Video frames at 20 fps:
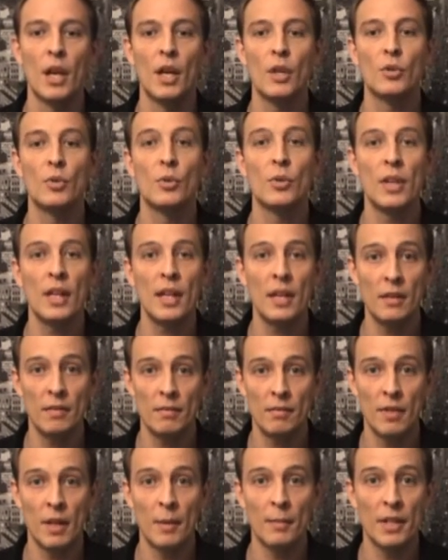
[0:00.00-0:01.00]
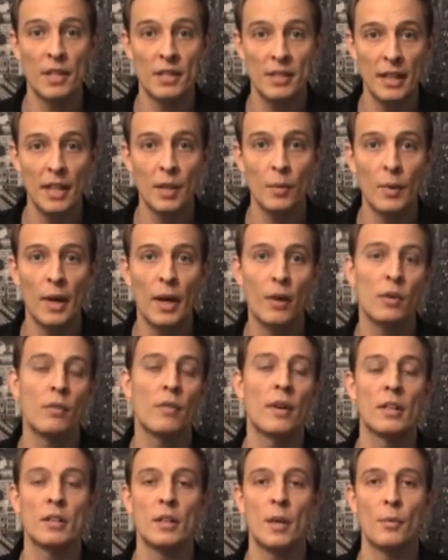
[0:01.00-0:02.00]
Today, in my second round of
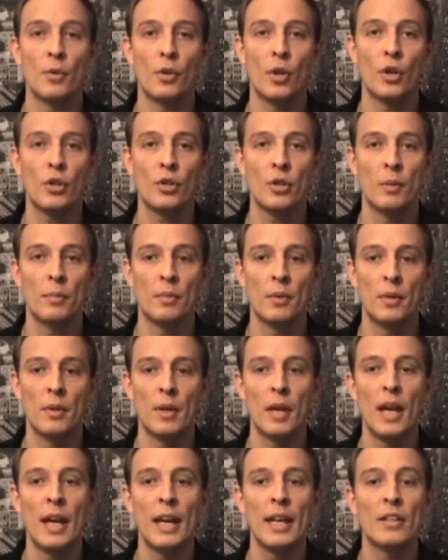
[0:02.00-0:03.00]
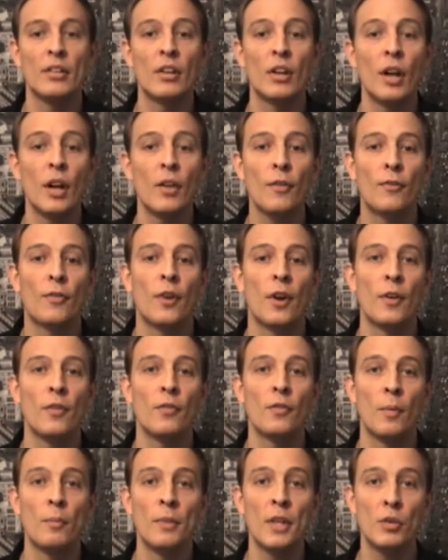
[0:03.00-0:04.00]
entrepreneurship, it's a lot of fun
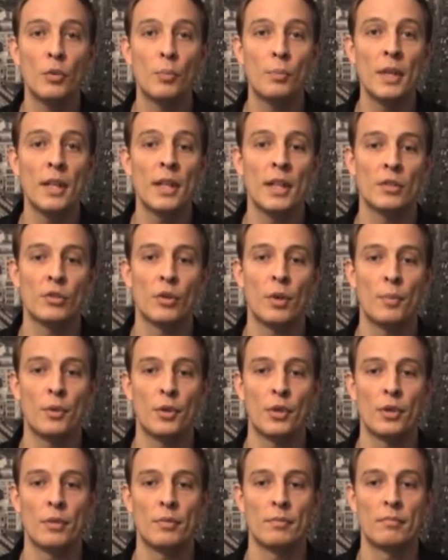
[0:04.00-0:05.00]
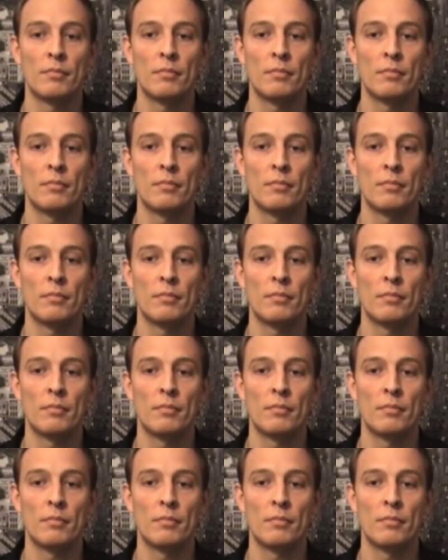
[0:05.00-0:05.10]
for me to be an entrepreneur.